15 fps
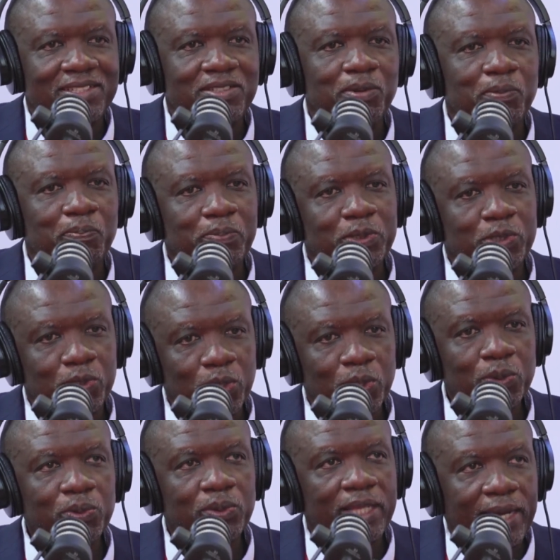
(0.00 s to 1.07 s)
So
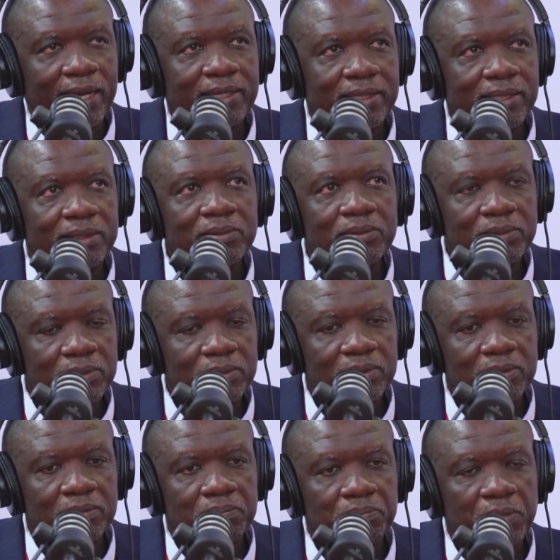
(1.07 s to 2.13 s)
through that, you
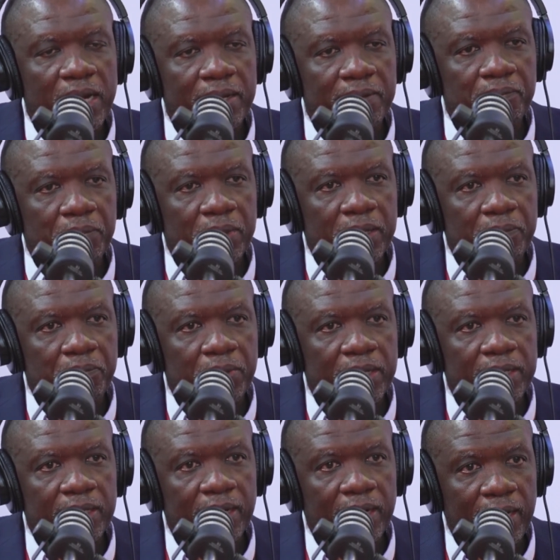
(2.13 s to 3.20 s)
by
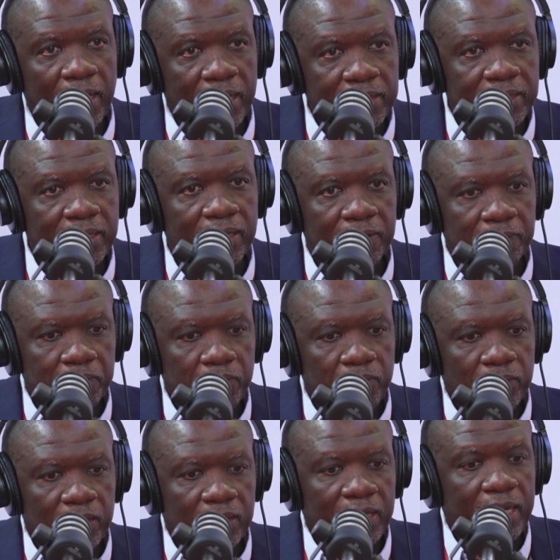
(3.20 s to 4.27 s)
creating
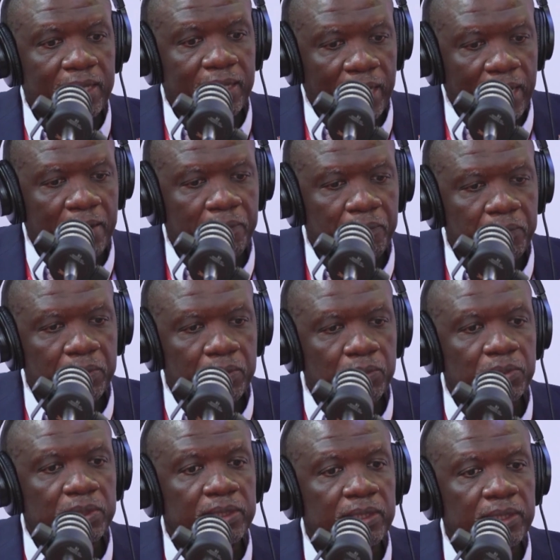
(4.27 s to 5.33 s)
that gap
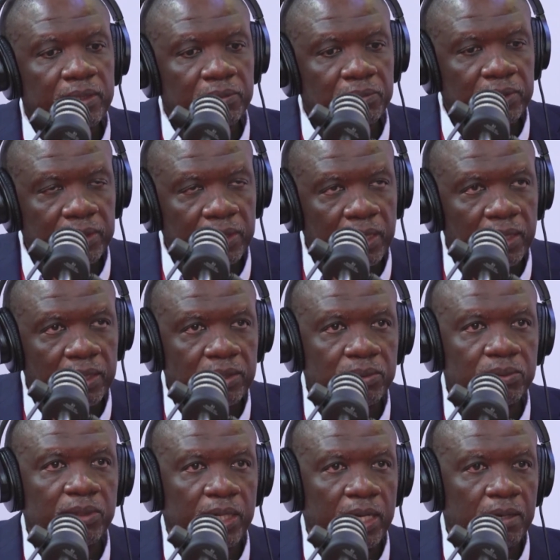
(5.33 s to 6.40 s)
with the
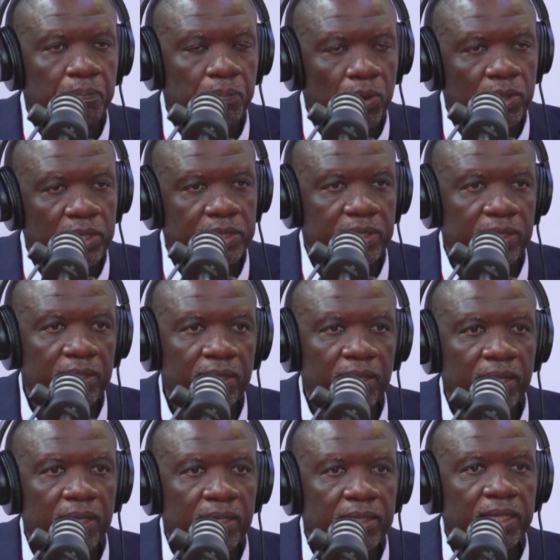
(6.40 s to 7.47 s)
new rail policy,
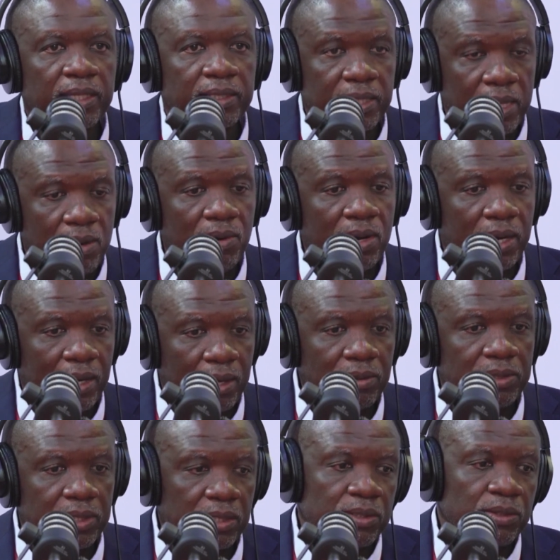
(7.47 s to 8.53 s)
it now
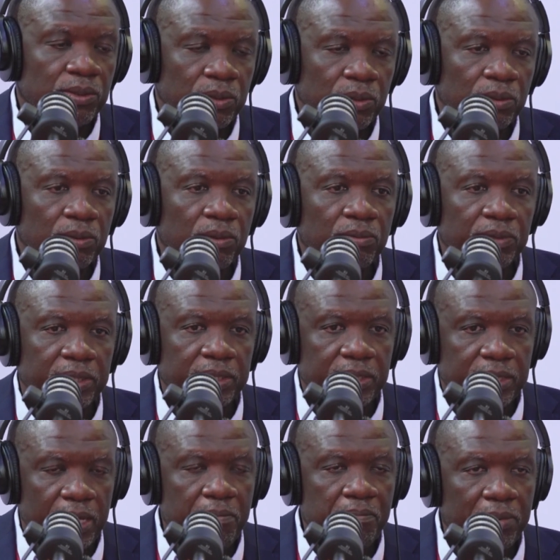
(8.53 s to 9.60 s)
allows, as you know, over
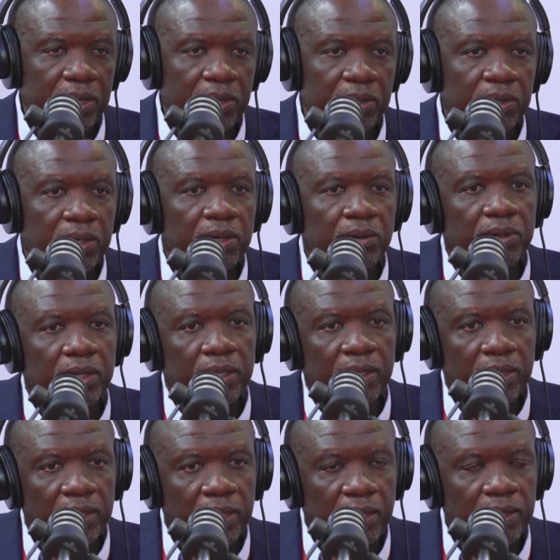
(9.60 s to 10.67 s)
December,
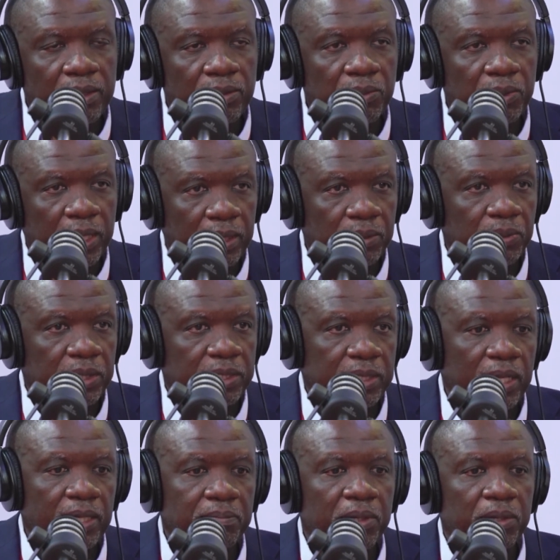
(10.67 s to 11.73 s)
a new network
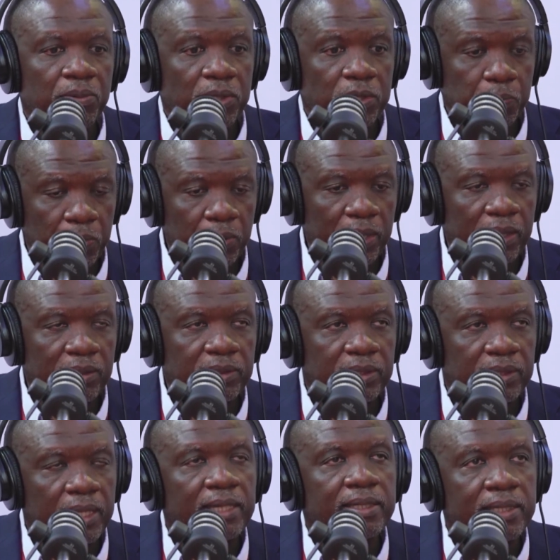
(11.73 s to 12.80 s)
statement was put out
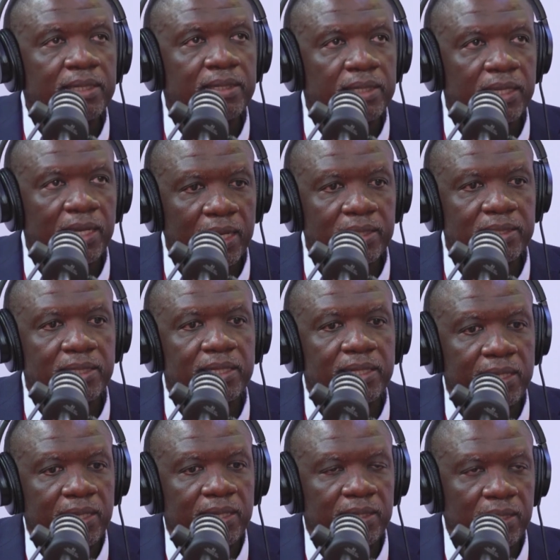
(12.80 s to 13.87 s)
that indicated
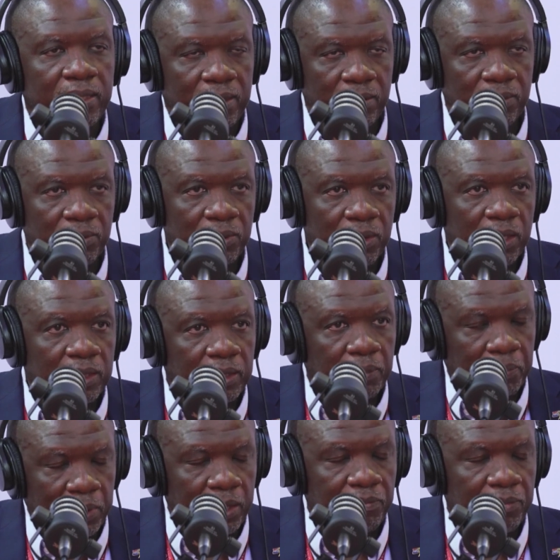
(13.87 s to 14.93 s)
clearly how the
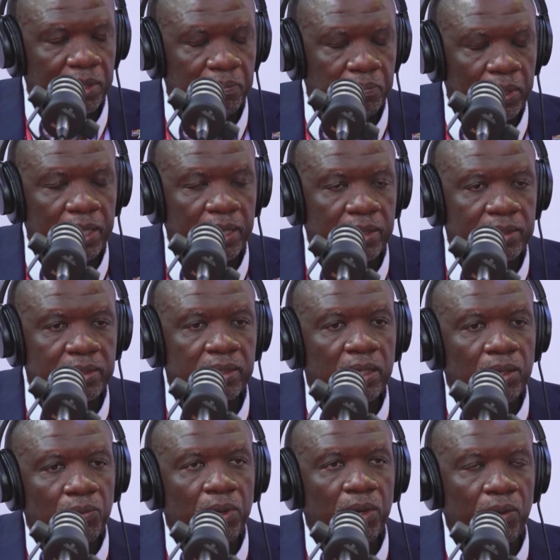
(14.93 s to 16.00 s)
private players
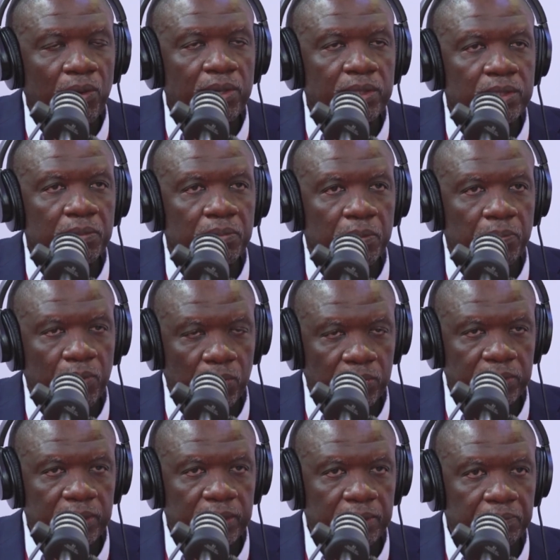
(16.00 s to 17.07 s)
were going to be brought
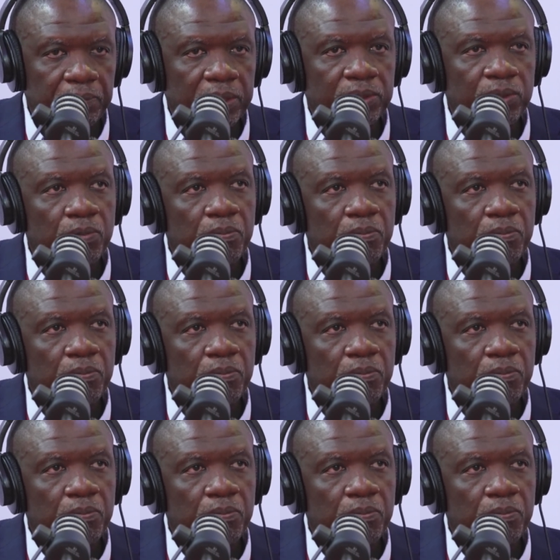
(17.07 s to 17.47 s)
in. But you